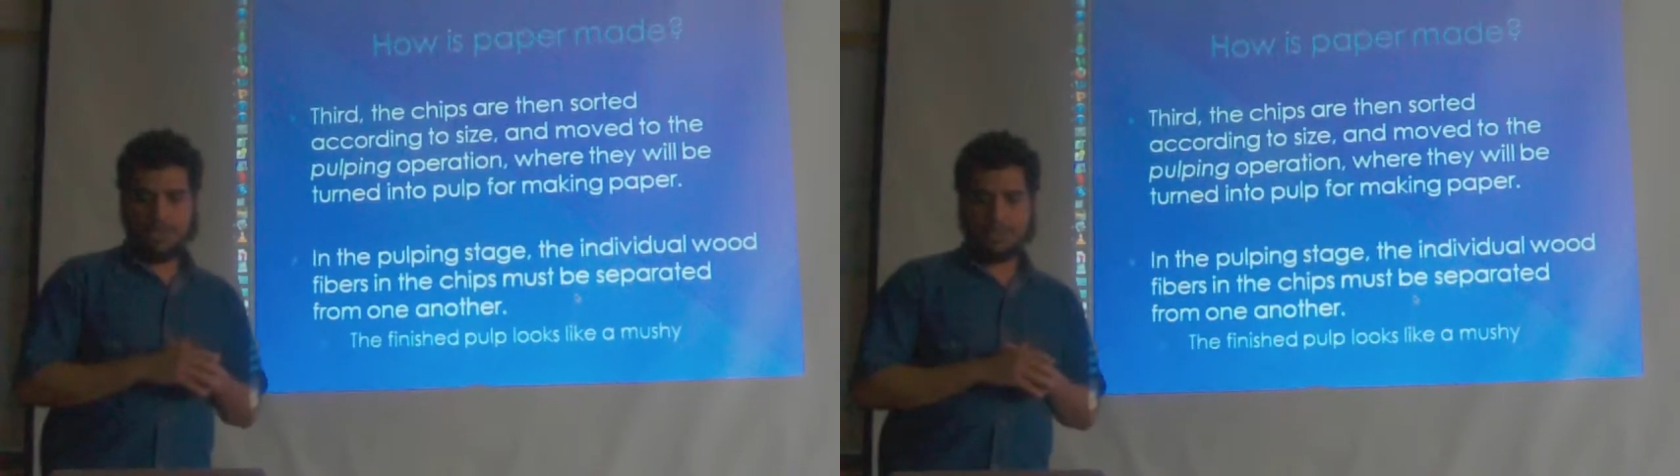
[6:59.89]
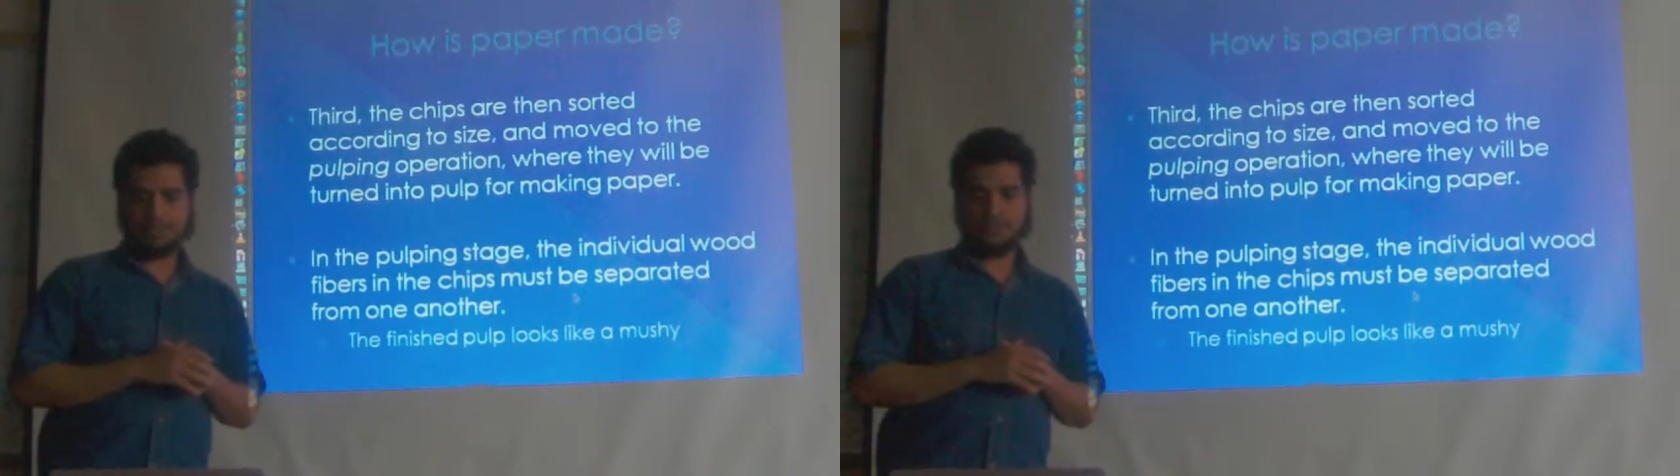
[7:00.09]

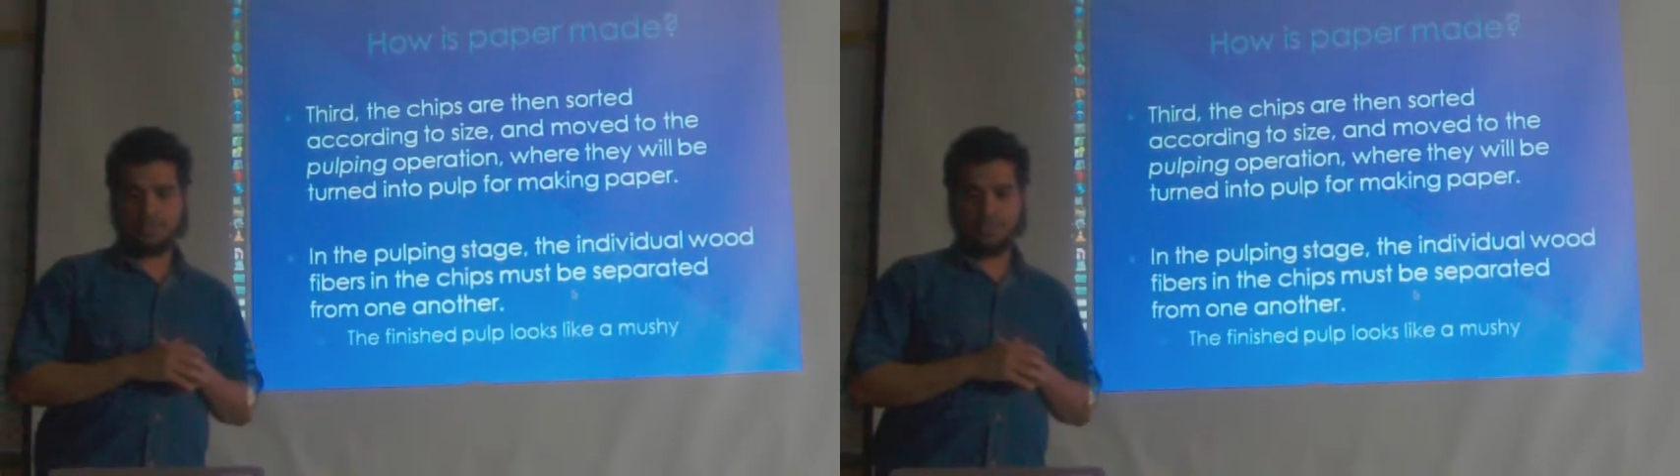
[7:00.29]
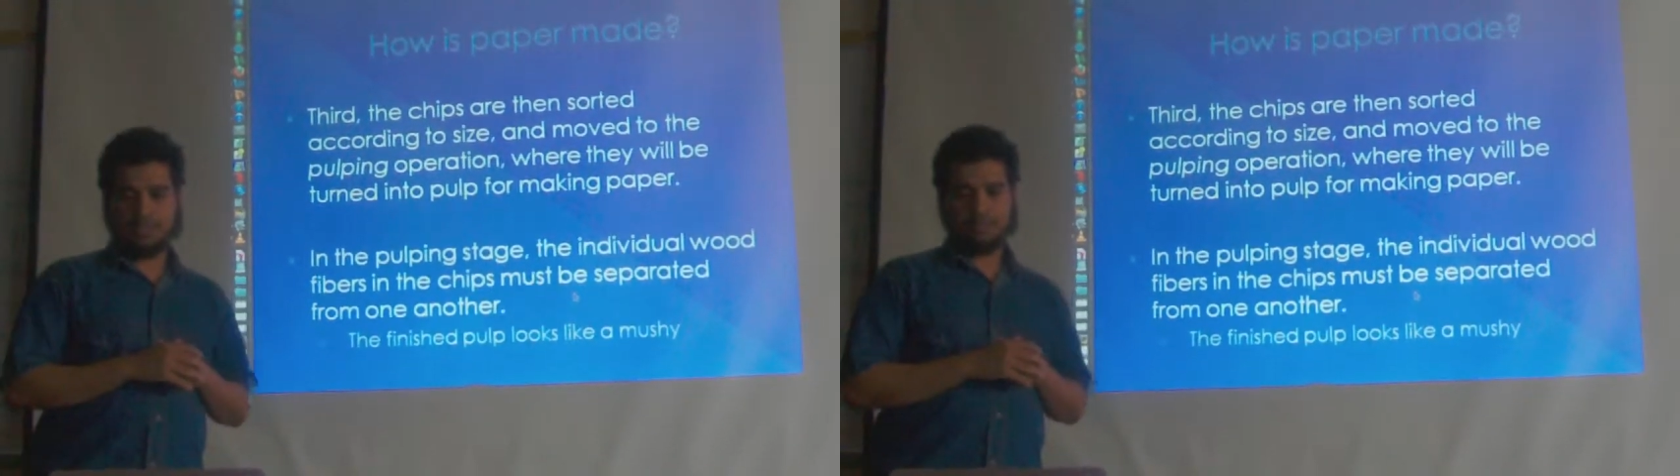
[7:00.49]
and
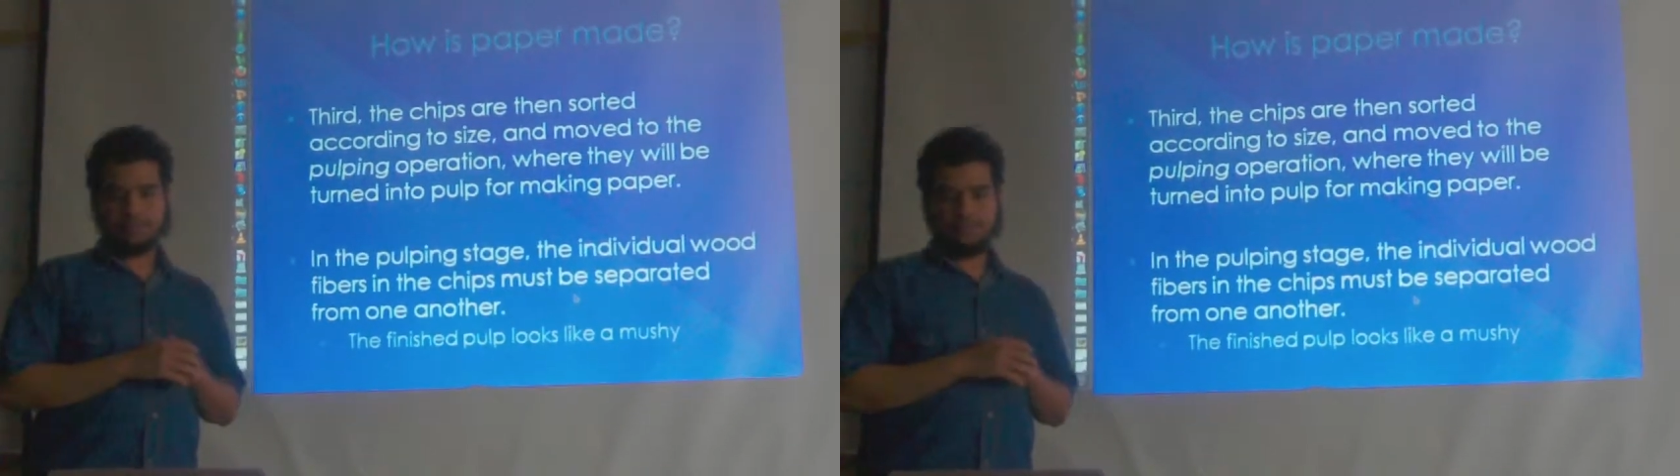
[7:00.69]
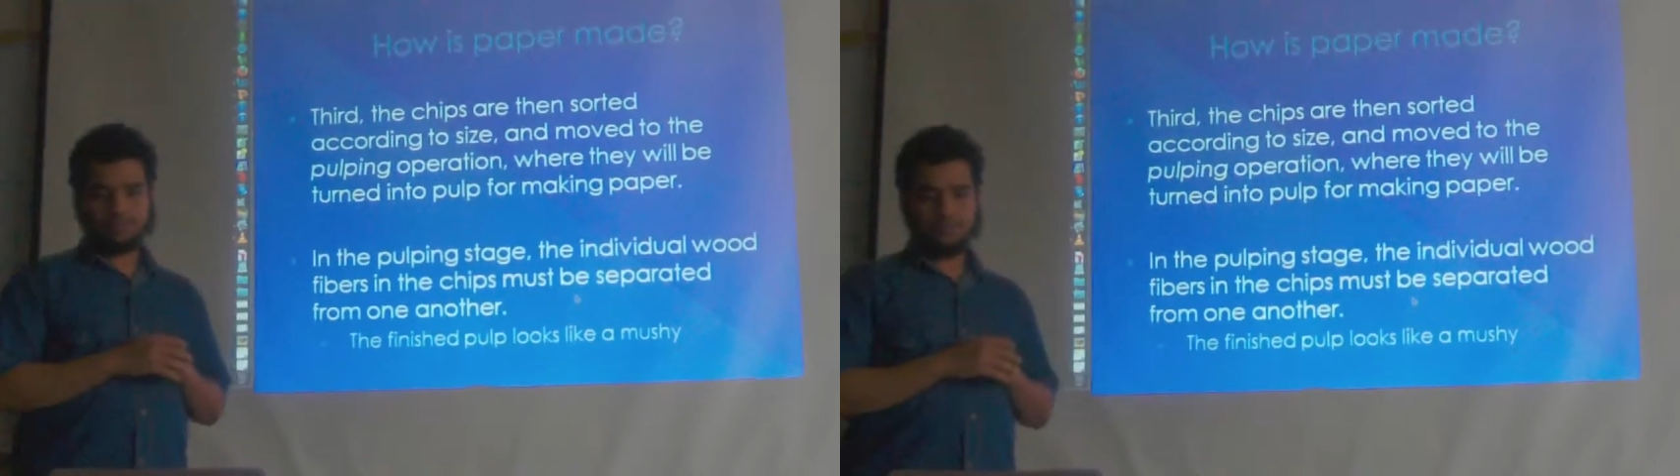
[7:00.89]

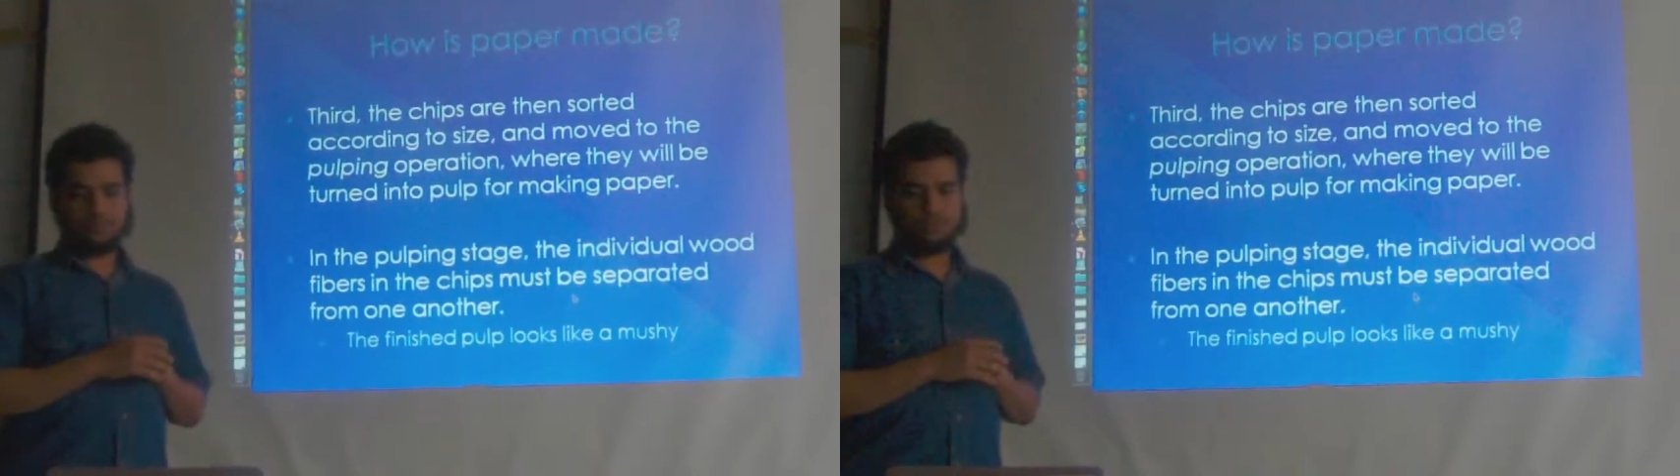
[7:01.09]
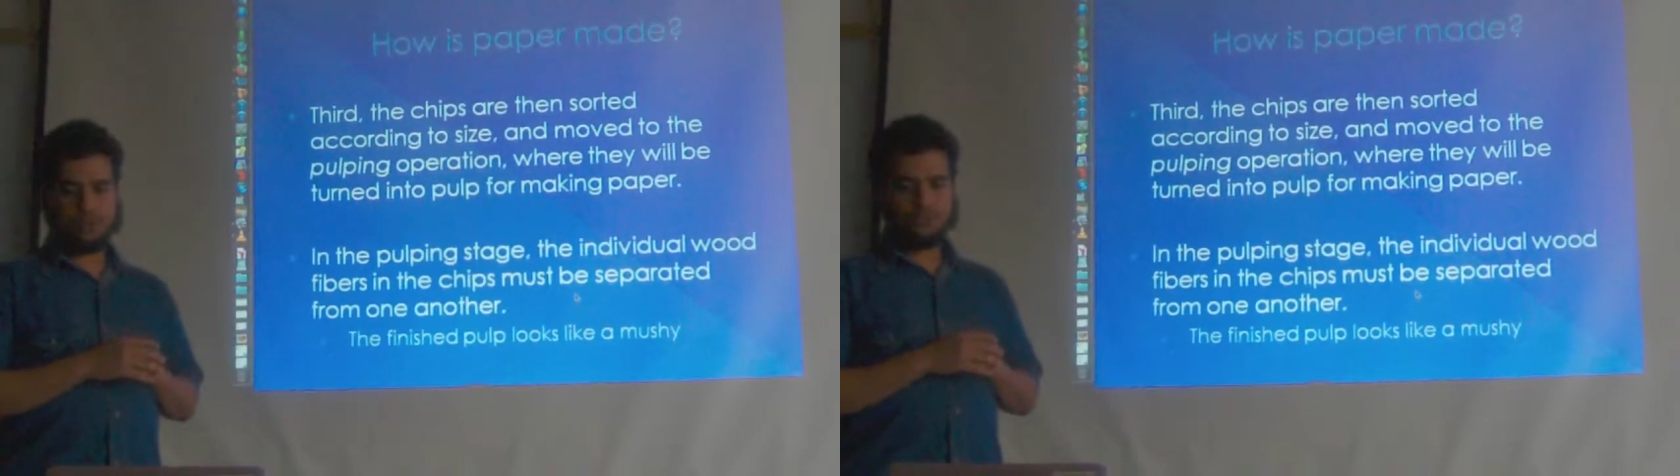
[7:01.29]

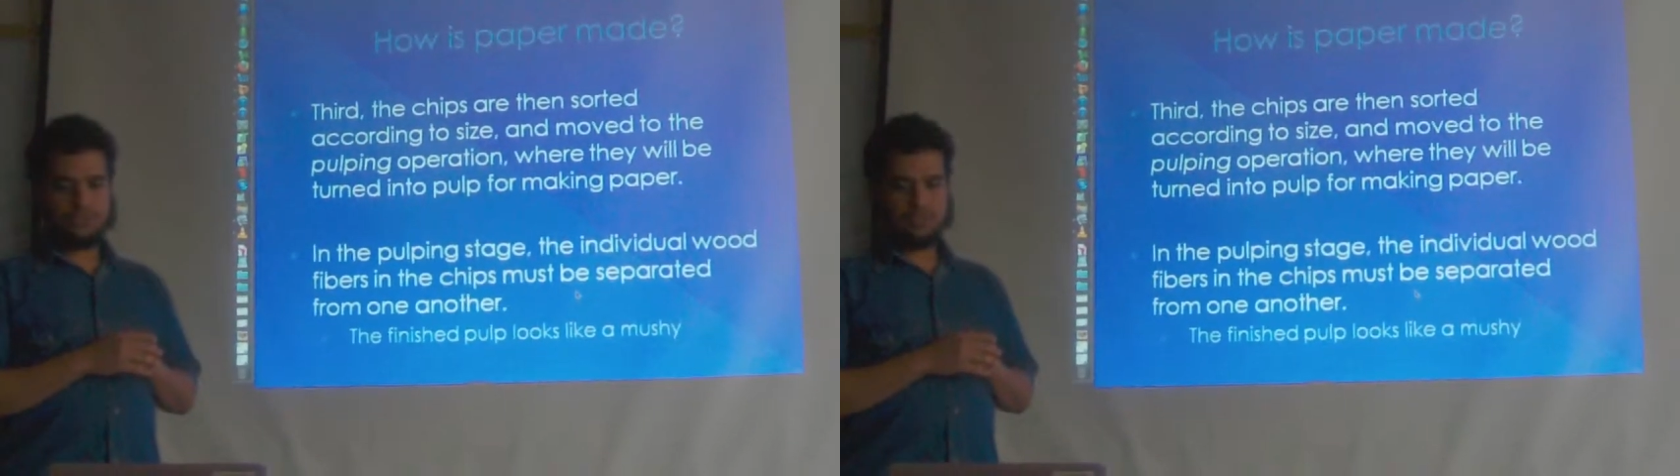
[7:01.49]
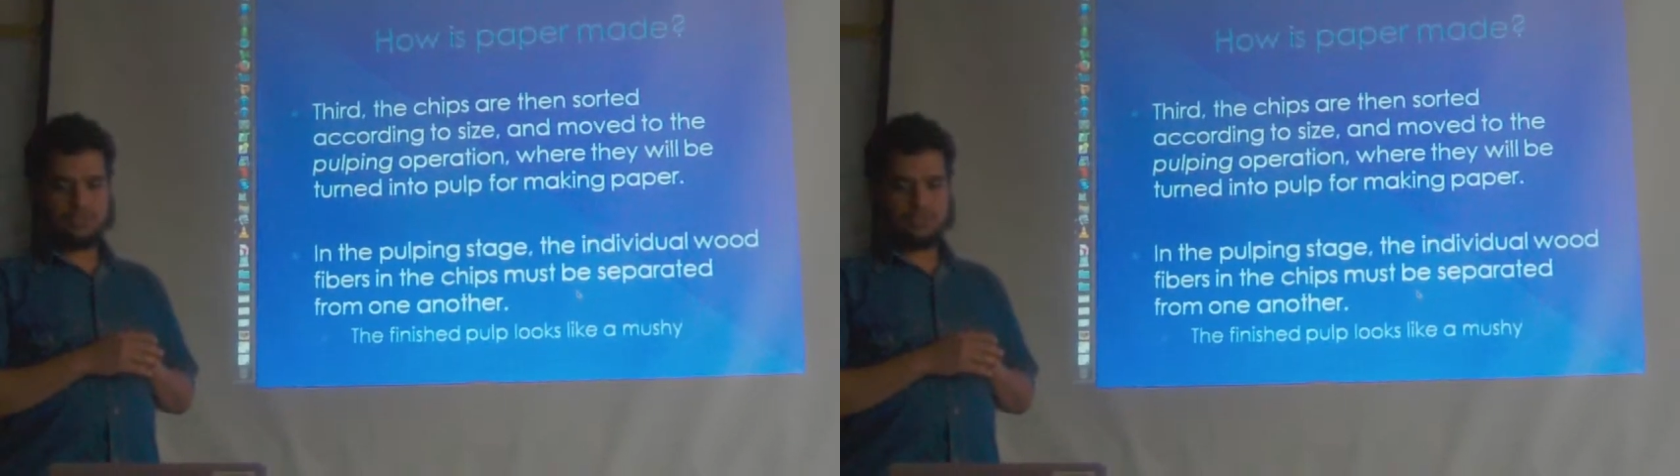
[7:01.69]
moved